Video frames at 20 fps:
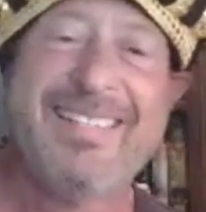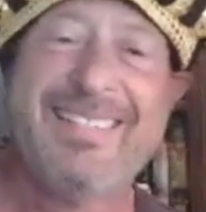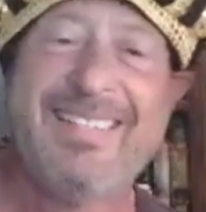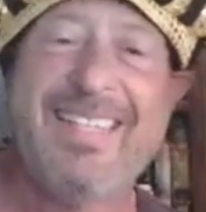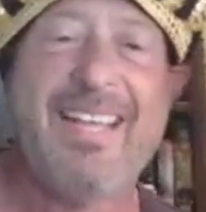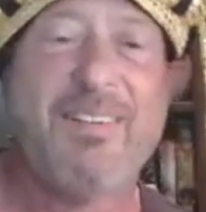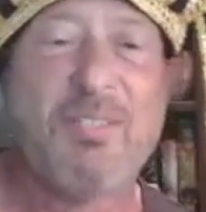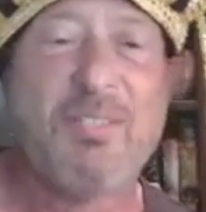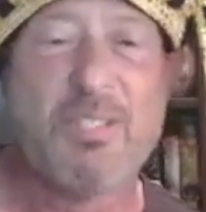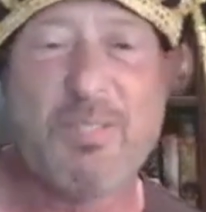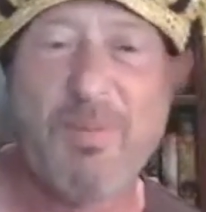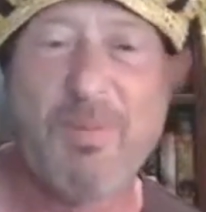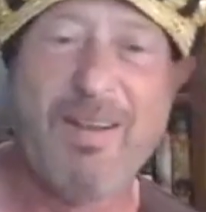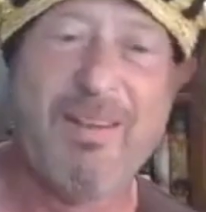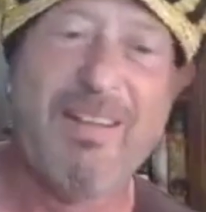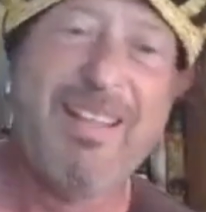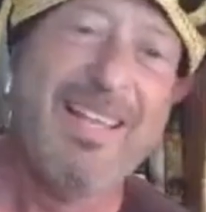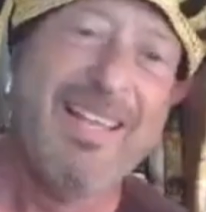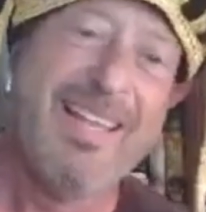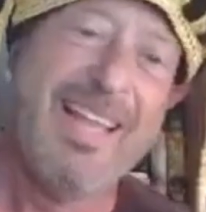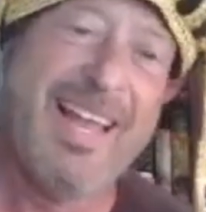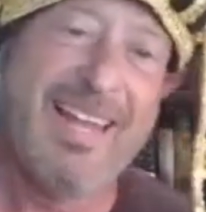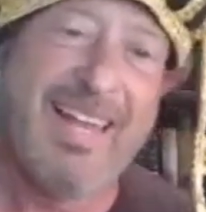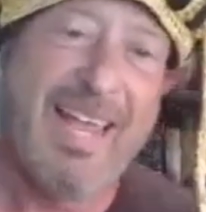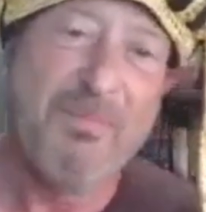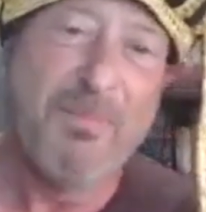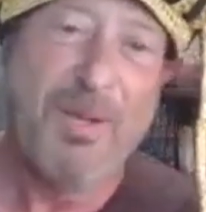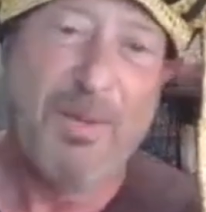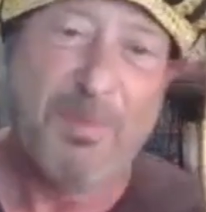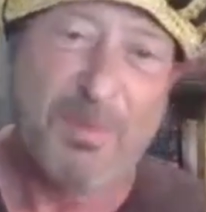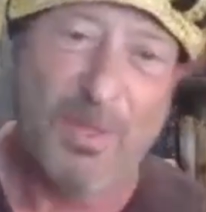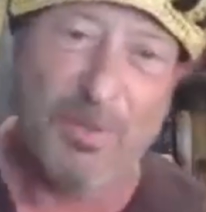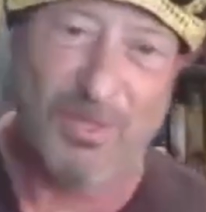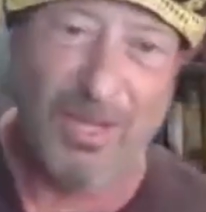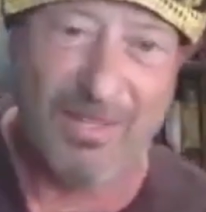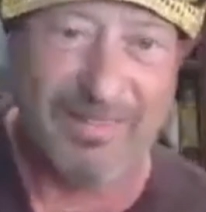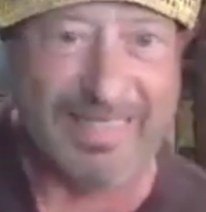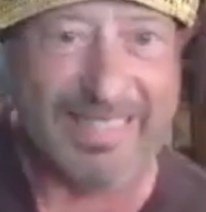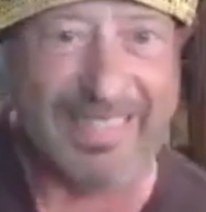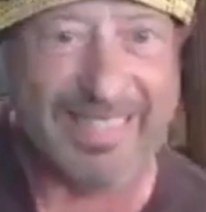See how smile? A light bulb goes
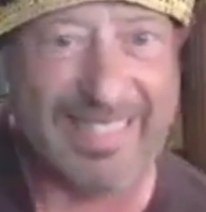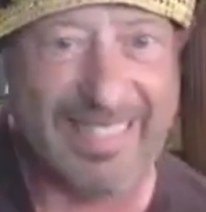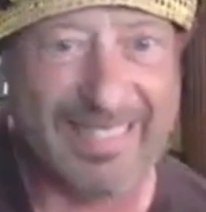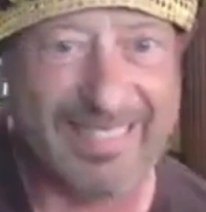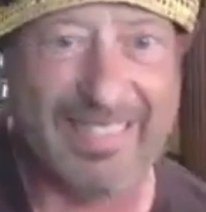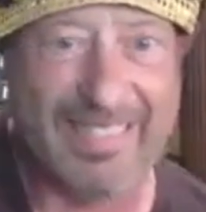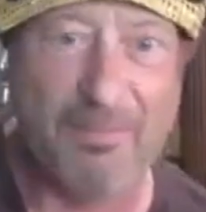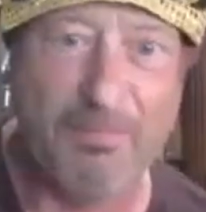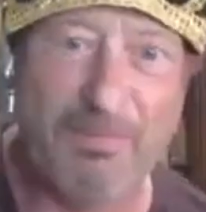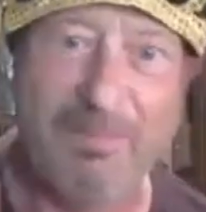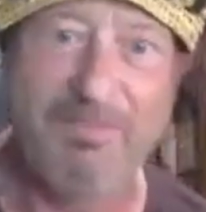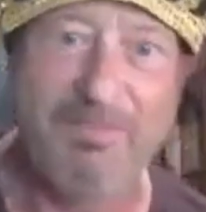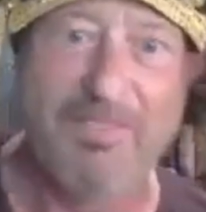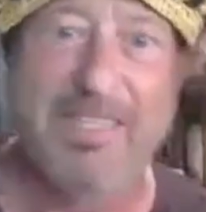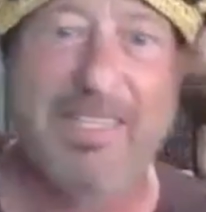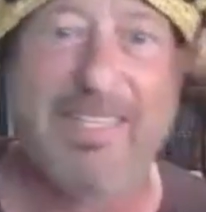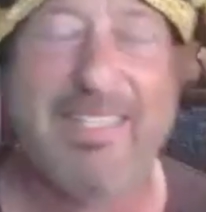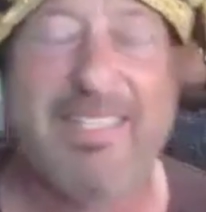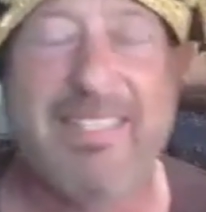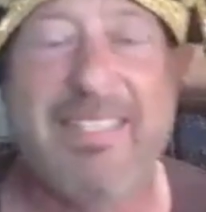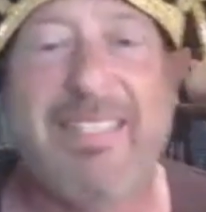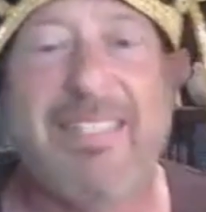off. Eh, epiphany.